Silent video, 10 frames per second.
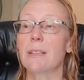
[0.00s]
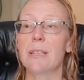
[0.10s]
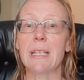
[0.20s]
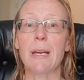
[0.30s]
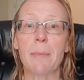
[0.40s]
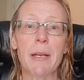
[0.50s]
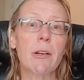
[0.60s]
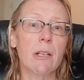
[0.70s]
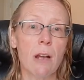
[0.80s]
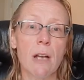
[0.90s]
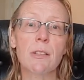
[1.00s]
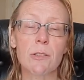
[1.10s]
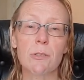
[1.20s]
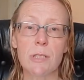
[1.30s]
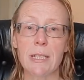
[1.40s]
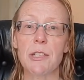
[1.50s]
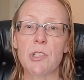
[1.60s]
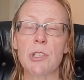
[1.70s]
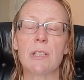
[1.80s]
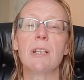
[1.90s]
The American Heart
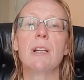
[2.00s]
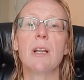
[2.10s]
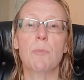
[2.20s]
Association